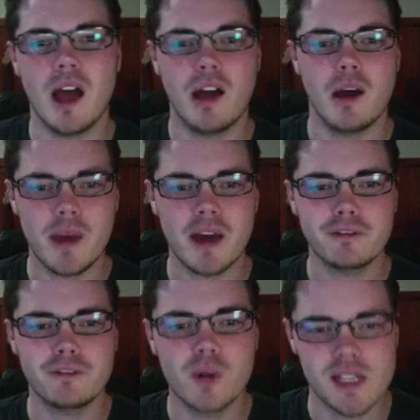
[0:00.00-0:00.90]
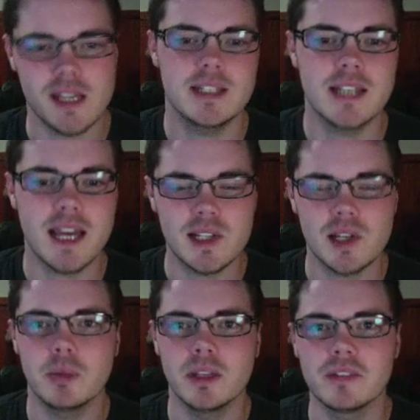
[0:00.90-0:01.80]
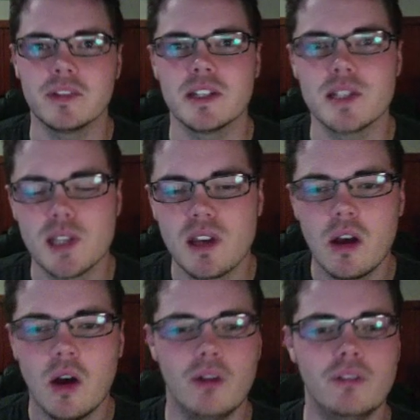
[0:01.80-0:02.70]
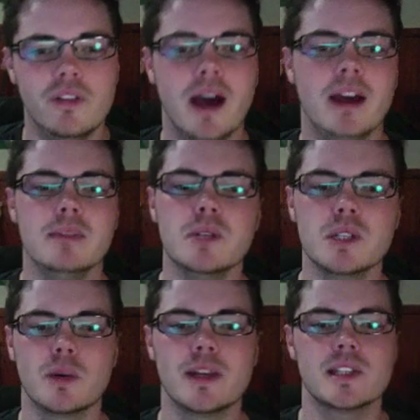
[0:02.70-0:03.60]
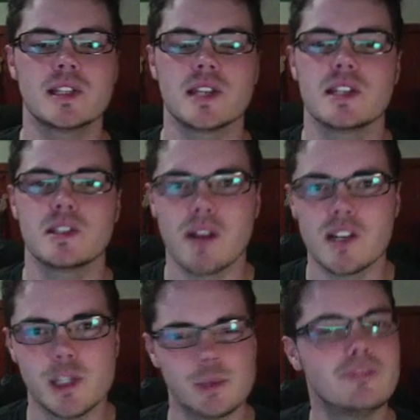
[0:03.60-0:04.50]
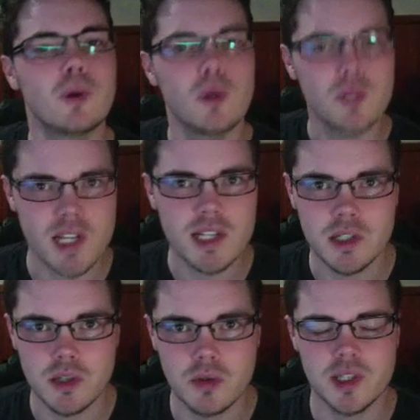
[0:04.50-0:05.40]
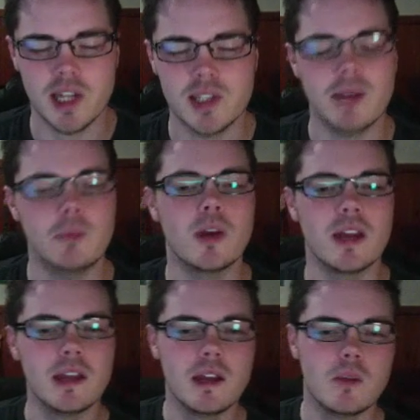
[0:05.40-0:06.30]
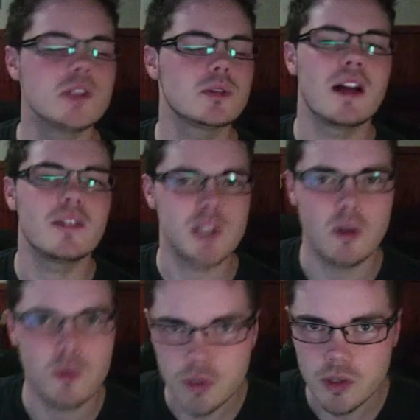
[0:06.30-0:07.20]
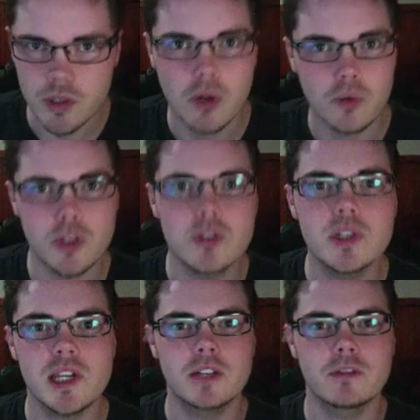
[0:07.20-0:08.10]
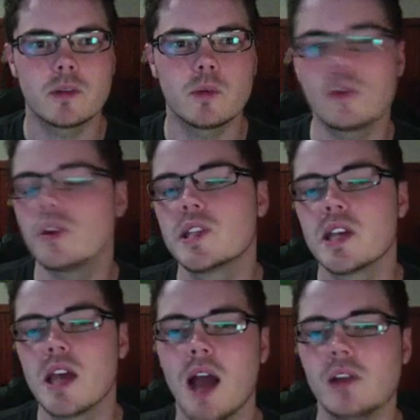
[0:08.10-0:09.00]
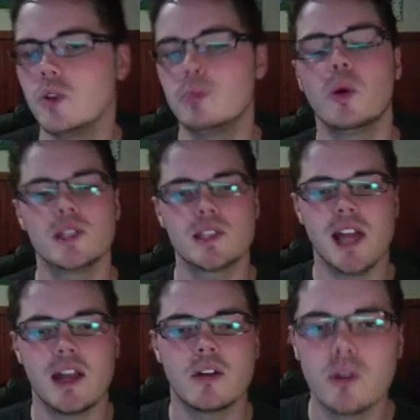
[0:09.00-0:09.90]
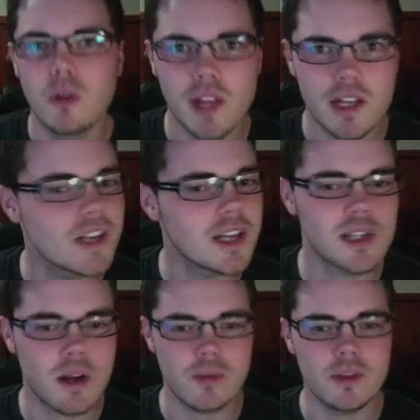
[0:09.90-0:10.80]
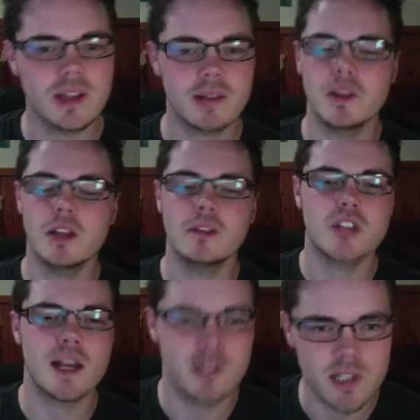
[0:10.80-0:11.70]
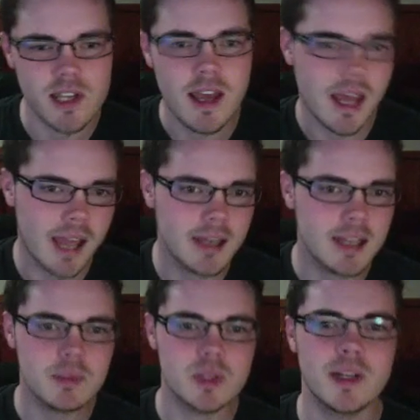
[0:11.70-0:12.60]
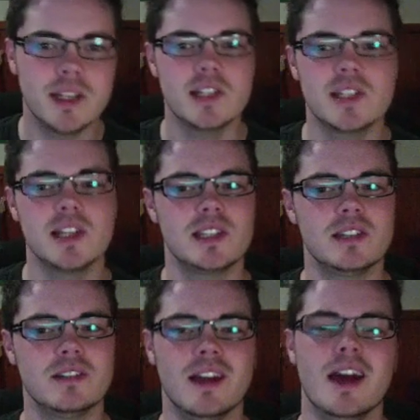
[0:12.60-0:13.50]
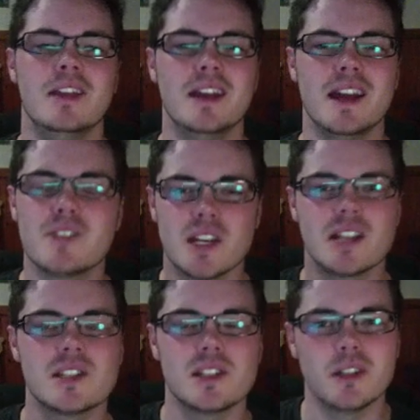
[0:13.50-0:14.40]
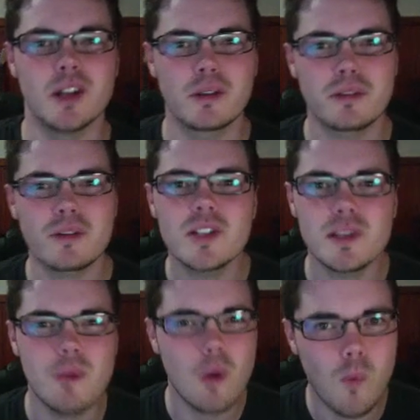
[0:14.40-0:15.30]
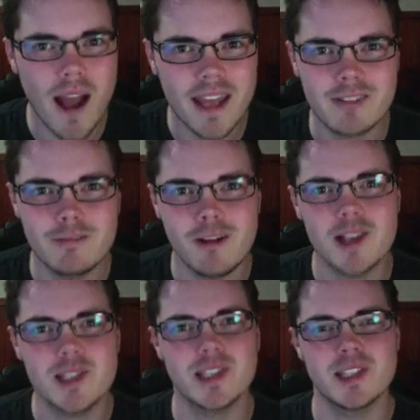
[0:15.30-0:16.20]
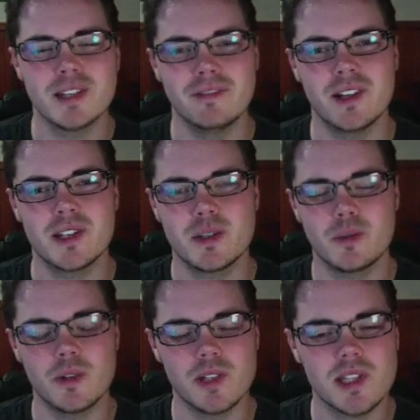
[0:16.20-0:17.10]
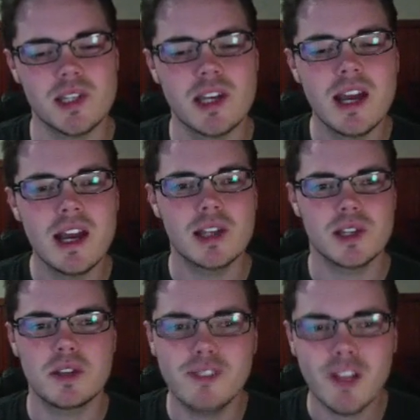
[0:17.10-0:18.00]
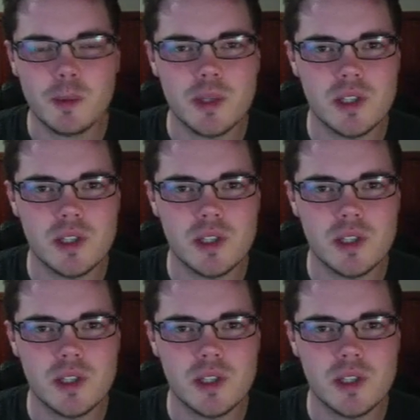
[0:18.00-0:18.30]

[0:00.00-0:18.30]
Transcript: about 14 days, I believe it is, of in-between season races before Season 2 starts up, which will have its own, new set of rewards, a new points ladder and all that jazz, so a lot of changes. And in between these seasons, they have a chance to, throw some more wacky races and events towards us. So the developers